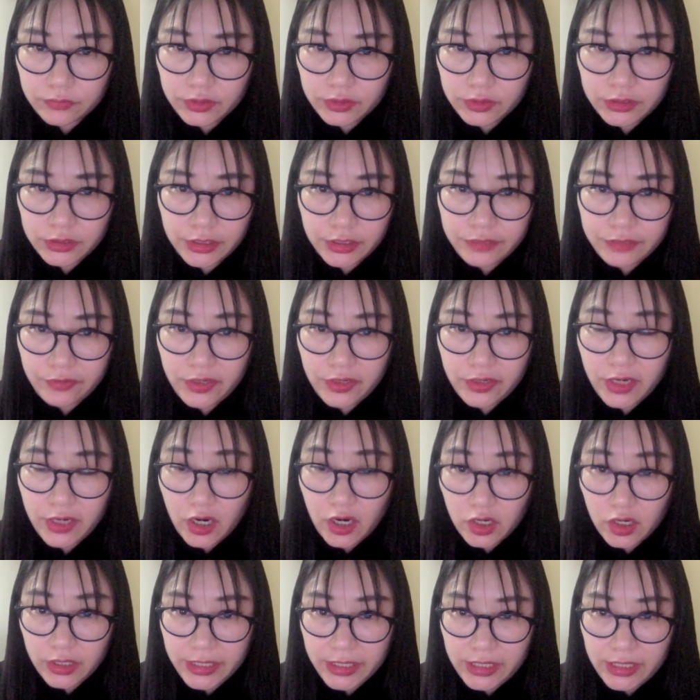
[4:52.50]
since very
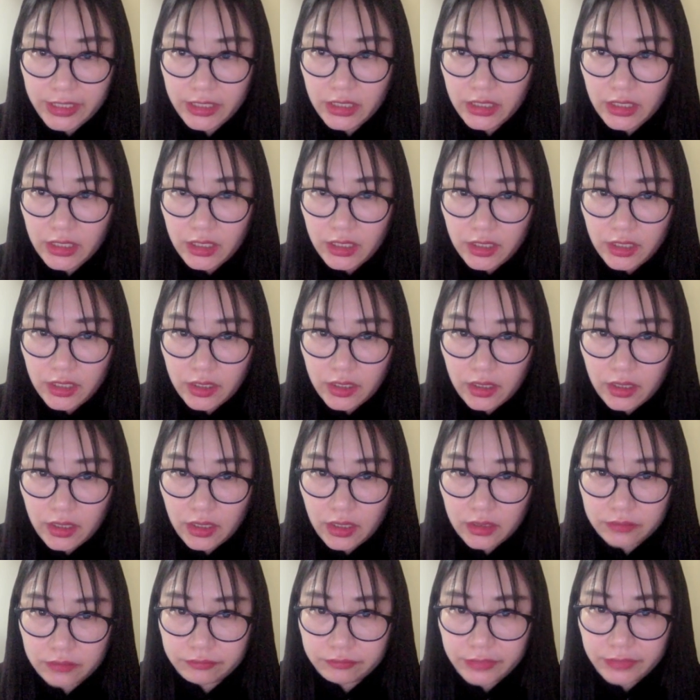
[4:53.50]
early
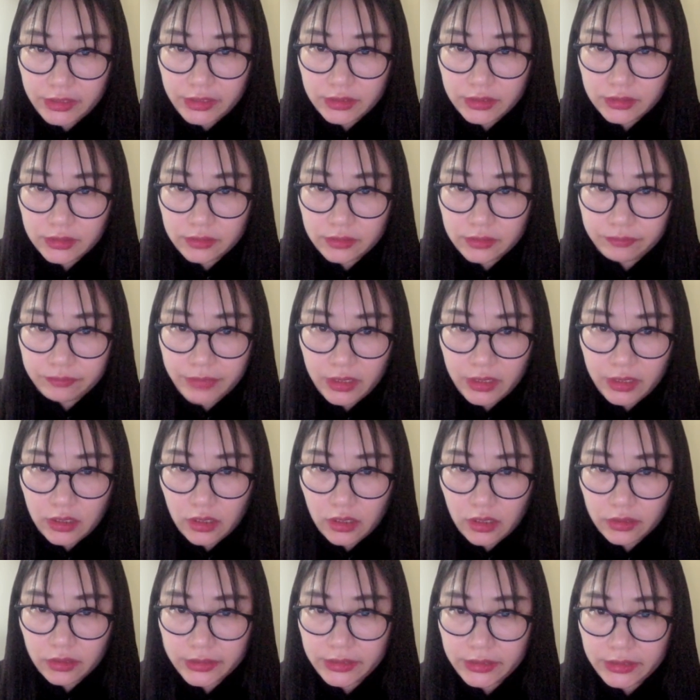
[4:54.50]
in
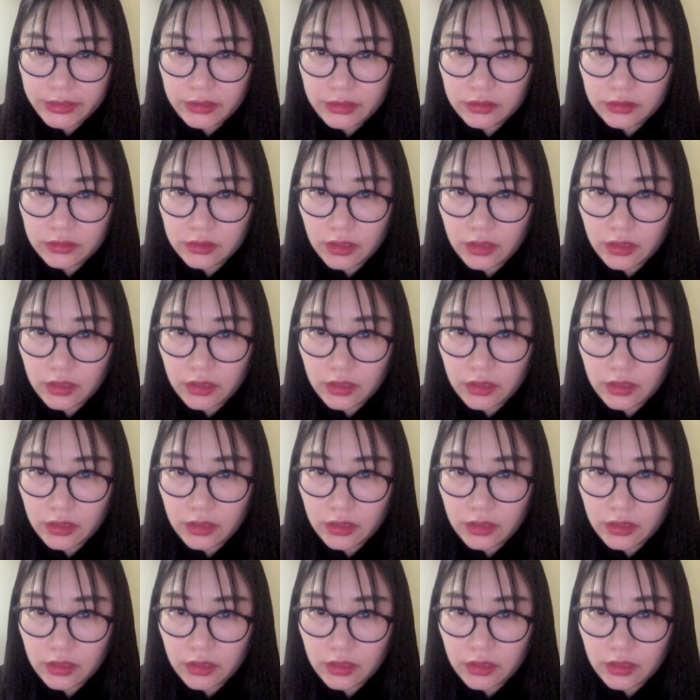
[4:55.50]
Bitcoin.